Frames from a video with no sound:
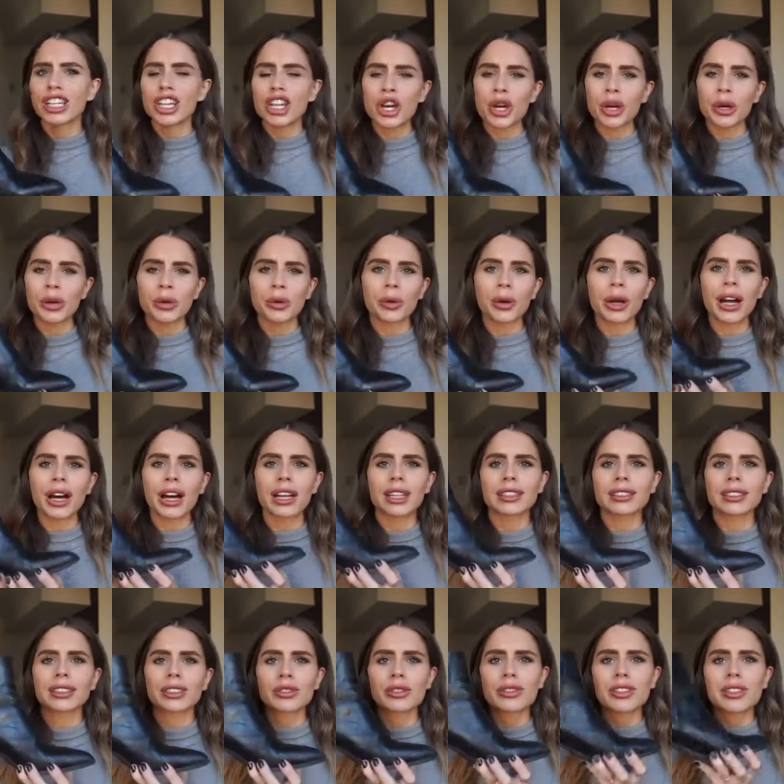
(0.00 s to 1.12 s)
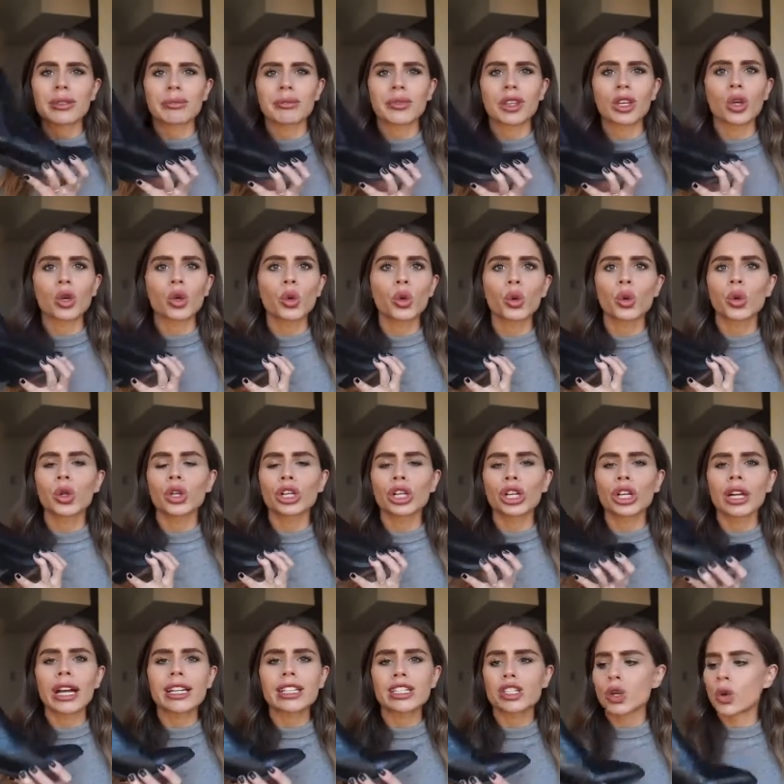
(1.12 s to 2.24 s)
you know, a little something cooler.
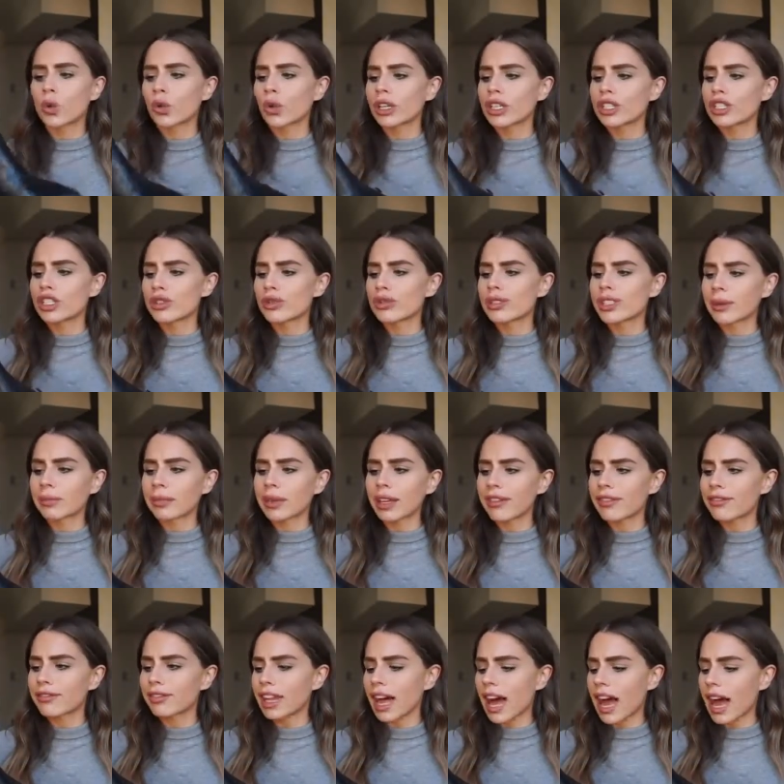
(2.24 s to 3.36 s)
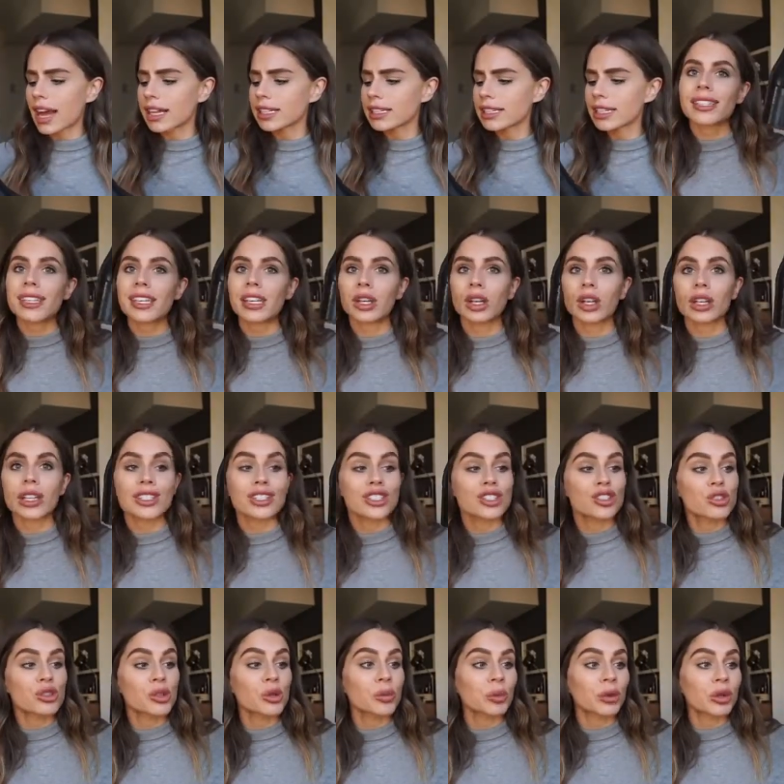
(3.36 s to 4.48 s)
I don't wanna do something flat. This heel is
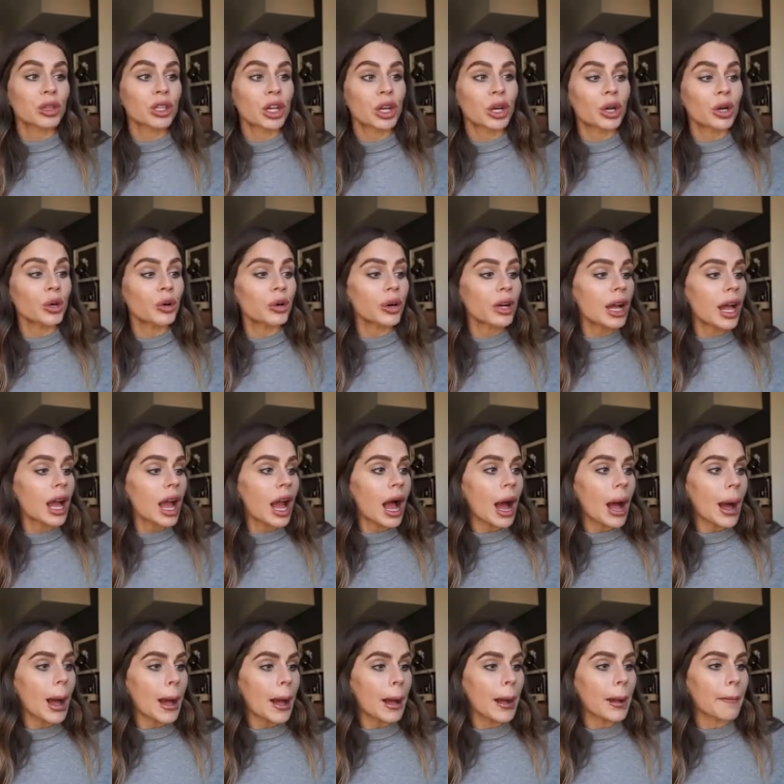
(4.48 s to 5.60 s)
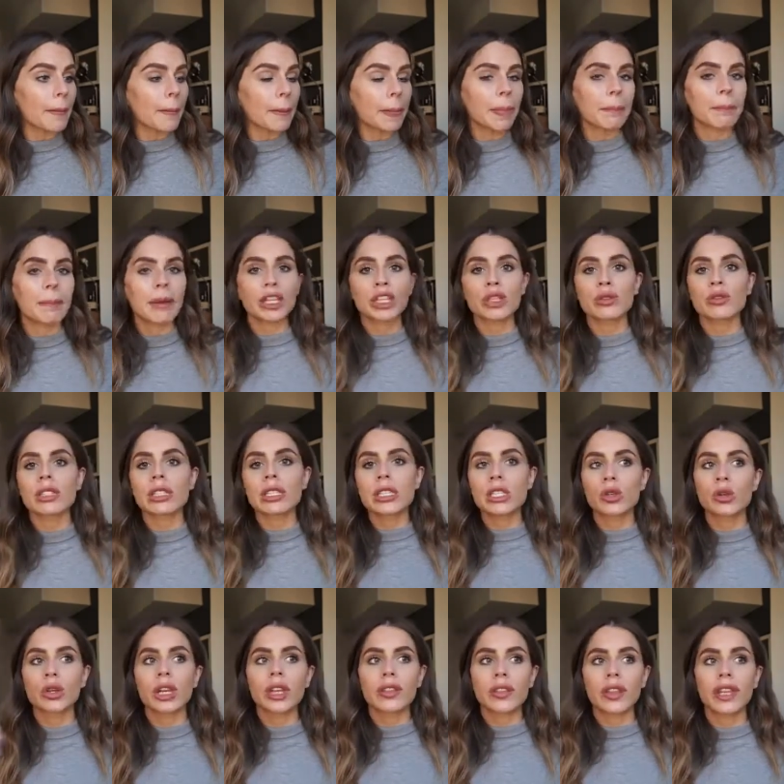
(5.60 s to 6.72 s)
super low um, but you
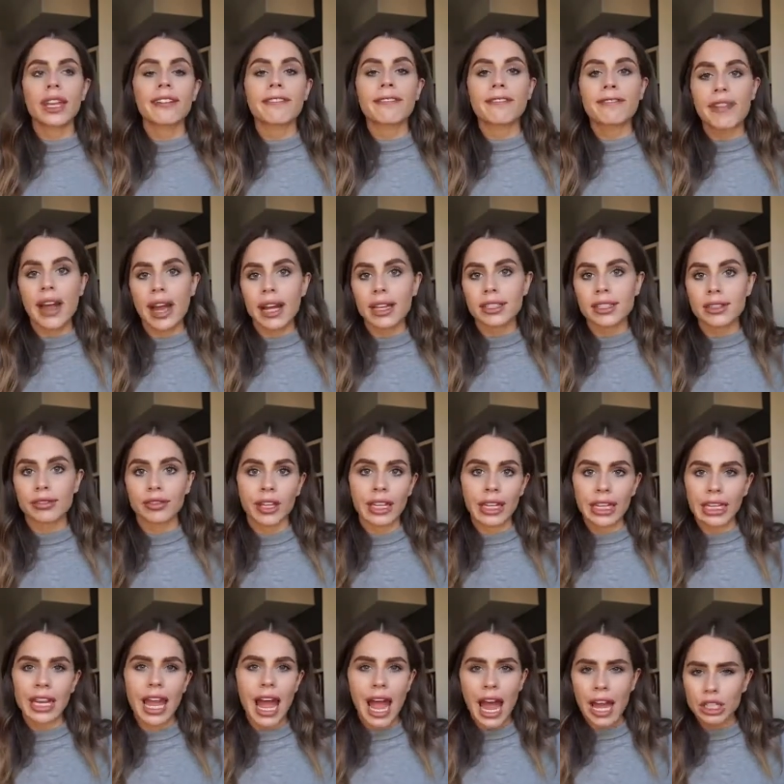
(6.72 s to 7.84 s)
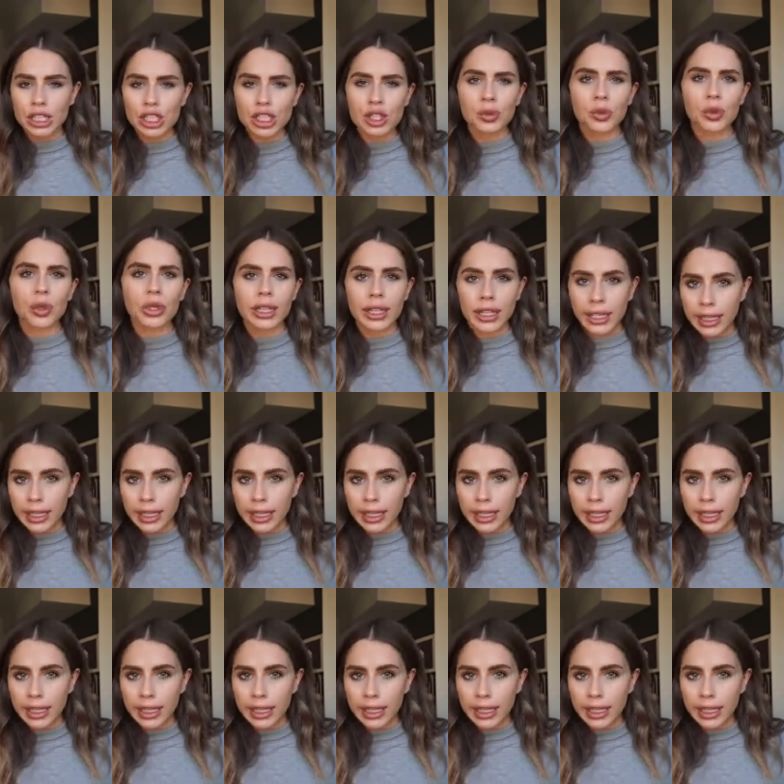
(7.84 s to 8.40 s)
still get the effect of like an actual